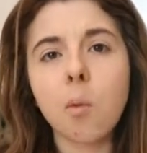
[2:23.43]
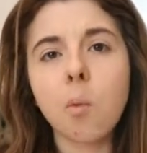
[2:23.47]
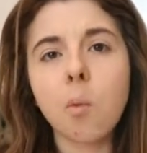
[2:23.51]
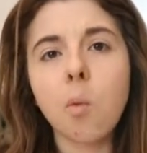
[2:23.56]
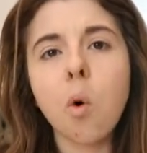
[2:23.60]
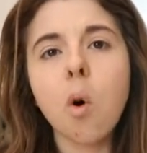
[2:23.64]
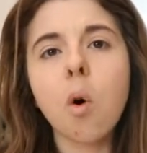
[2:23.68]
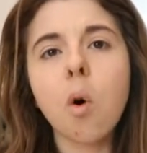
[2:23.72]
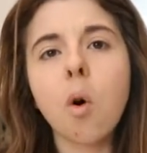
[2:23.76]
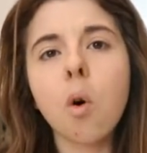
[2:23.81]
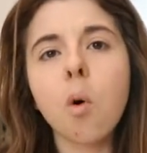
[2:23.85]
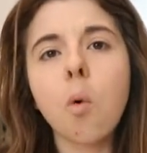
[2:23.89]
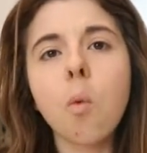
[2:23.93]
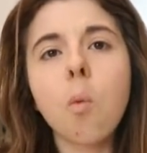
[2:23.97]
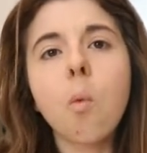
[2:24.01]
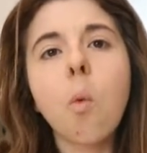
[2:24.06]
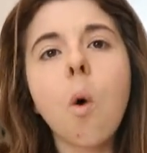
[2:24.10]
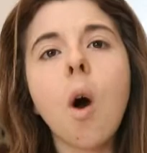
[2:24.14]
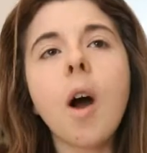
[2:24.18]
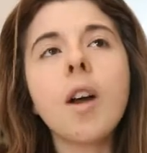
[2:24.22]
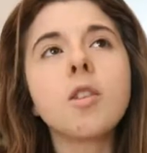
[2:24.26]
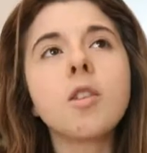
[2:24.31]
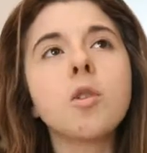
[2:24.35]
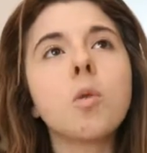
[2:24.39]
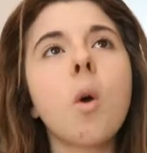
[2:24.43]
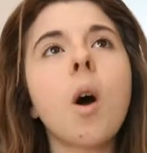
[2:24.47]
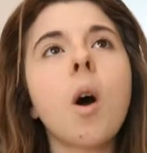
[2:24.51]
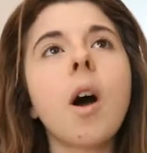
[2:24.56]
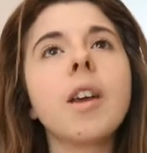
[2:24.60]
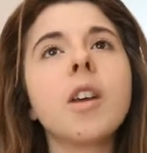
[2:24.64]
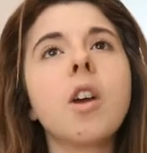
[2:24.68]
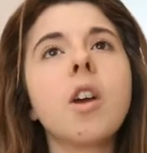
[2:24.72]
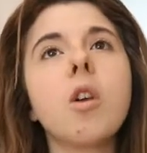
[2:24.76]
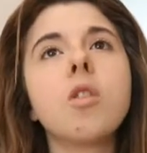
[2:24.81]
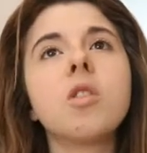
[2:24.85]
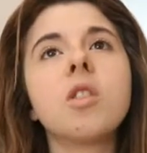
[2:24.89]
Why do
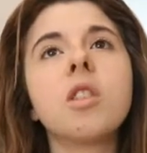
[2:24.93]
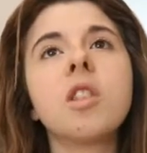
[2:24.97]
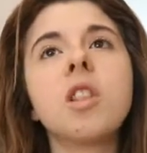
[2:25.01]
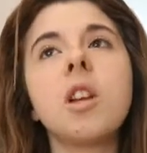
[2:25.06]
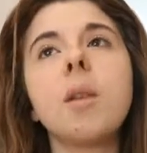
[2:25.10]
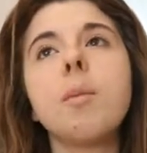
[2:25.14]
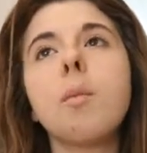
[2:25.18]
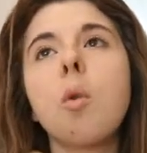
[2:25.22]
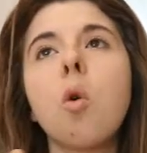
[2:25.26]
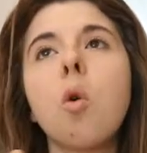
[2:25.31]
I go to the gym?